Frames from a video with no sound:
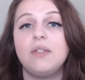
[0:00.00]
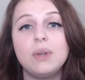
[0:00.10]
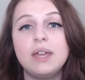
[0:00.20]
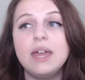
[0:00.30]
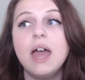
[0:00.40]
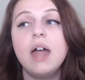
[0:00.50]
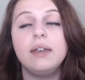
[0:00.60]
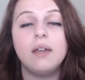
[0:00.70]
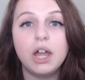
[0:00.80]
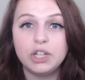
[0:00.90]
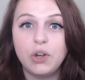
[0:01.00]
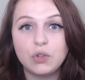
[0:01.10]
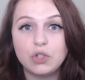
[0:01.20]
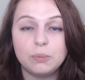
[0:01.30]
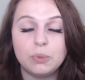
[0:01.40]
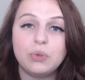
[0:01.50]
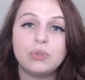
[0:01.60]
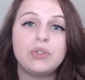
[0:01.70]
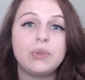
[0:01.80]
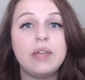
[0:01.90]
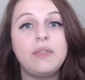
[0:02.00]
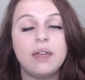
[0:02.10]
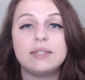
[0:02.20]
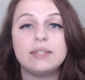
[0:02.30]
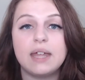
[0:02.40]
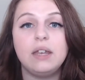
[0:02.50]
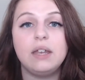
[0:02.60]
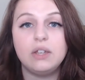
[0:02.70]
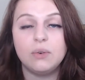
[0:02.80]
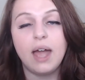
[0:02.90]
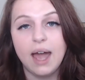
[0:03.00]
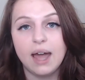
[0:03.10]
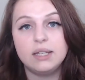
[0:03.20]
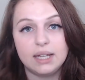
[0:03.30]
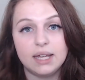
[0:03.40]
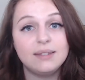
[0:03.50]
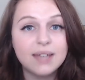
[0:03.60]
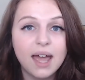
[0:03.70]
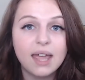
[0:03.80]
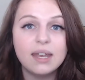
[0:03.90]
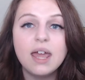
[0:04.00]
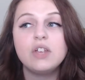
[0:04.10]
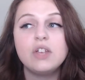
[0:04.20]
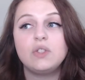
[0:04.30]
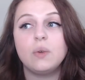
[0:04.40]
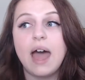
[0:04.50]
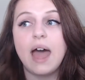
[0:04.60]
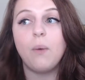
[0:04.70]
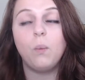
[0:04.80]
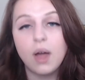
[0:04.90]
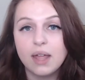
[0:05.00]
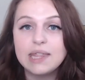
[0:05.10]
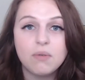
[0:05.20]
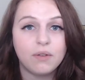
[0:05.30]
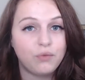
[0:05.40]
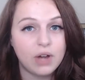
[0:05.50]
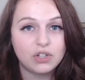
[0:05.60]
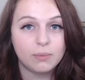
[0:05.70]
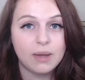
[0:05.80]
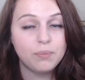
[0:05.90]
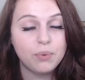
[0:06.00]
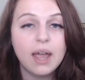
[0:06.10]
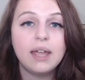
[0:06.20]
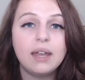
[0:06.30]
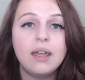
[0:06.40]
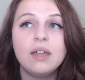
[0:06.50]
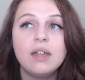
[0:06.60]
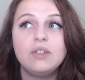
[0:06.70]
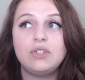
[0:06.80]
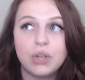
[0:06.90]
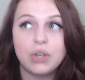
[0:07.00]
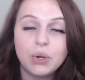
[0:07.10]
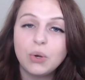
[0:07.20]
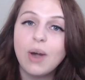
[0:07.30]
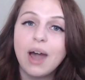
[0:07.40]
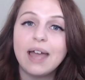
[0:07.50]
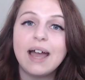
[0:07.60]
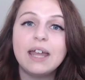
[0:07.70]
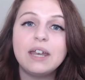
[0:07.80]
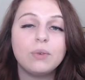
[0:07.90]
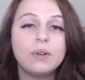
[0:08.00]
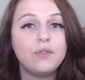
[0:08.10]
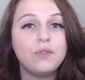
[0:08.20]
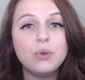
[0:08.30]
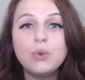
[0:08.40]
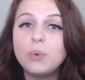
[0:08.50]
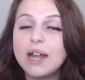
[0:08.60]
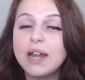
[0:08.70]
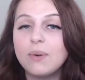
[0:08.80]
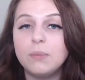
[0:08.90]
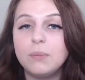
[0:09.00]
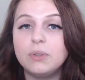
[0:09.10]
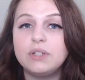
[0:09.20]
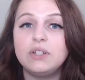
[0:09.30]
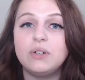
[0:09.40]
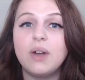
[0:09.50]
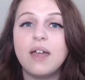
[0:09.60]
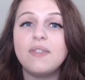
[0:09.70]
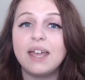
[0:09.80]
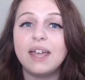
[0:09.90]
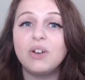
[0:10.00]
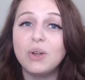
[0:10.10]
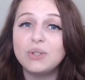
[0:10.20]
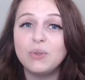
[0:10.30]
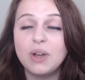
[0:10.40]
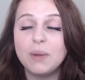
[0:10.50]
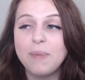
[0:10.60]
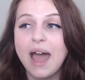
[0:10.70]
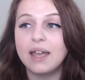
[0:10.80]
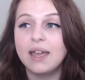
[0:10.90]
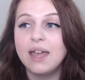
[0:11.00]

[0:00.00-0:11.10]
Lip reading: 3 non-negotiables, 3 things that I knew I had to get done, so that 1, they were fresh on my brain, 2, I kind of reviewed what I was able to do, and then I could also look back